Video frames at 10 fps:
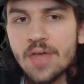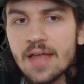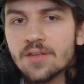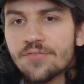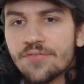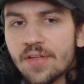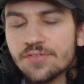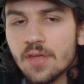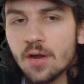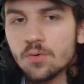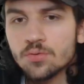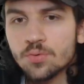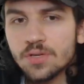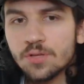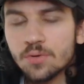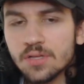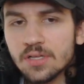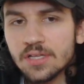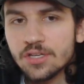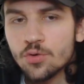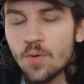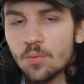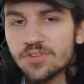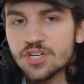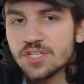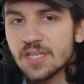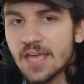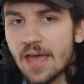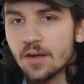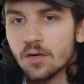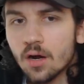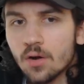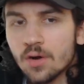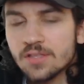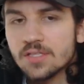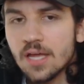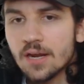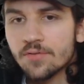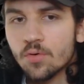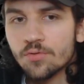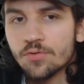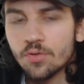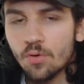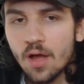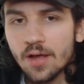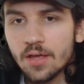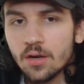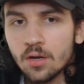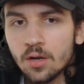that defense there was really, really clean. You went with just the Cannon Cart instead of going for the Rocket.